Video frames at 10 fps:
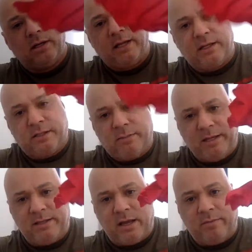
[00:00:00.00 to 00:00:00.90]
Can
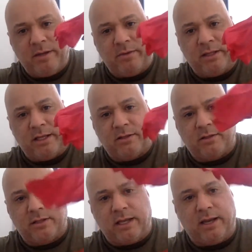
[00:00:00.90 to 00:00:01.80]
somebody tell me what
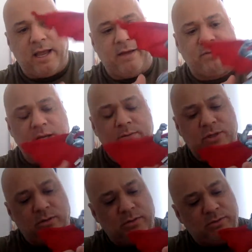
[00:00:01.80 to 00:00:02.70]
that halftime
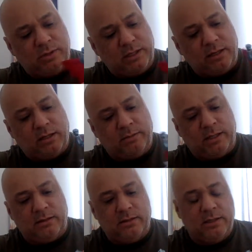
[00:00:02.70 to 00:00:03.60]
show was really all
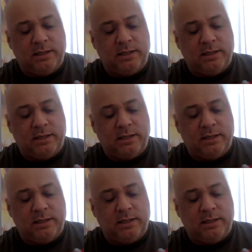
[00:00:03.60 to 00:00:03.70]
about?